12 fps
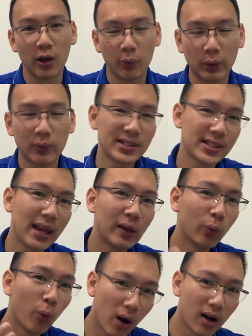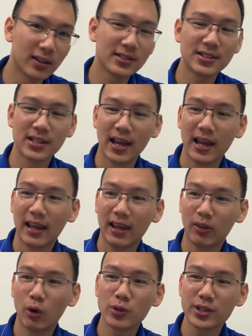When we say wants,
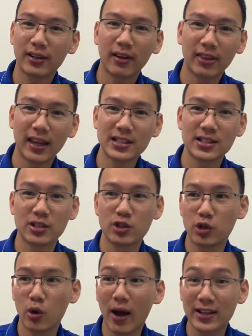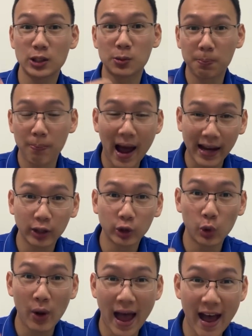those are the things that you aspire
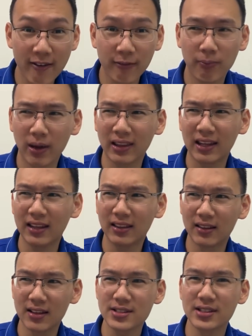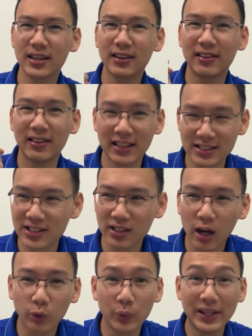to have, but it's
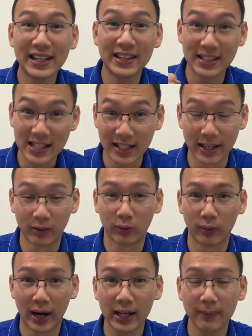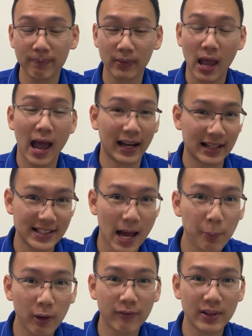not really needed, right? An
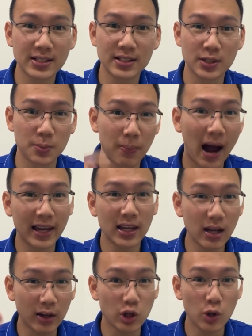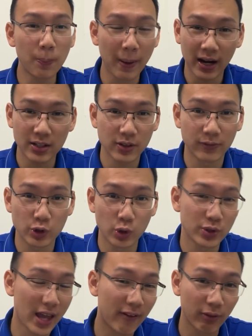example of this is buying a new pairs of
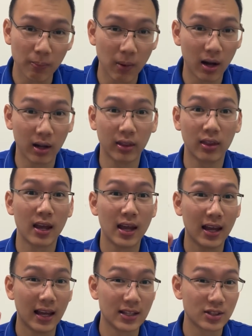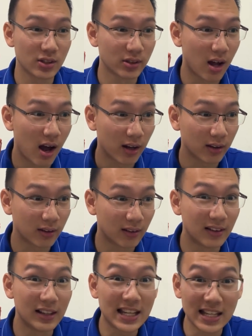shoes every month is not
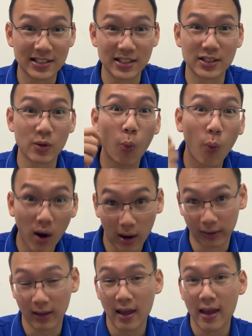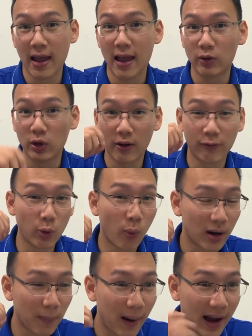needs, it's a want. If you
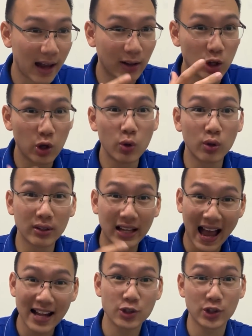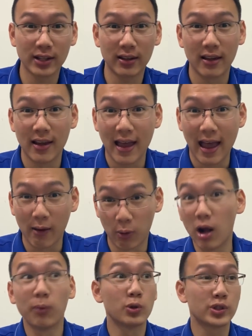want to buy a new gadget
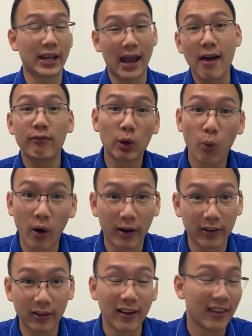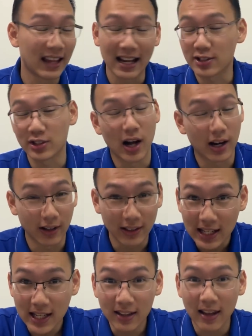almost like every quarter, that's not a
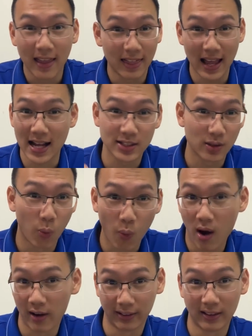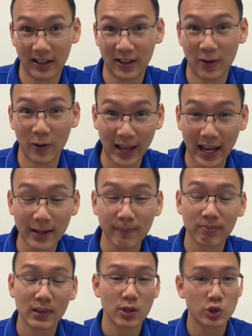need, that's a want, okay?
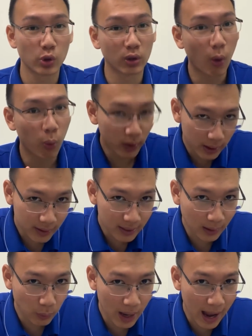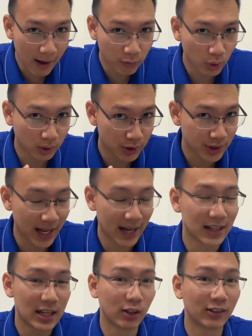So the word that we have to
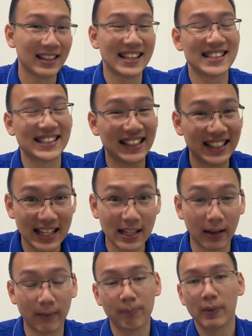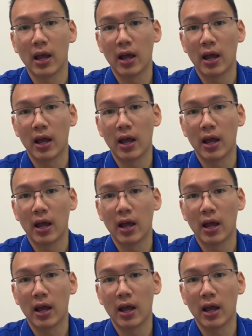understand here is needed.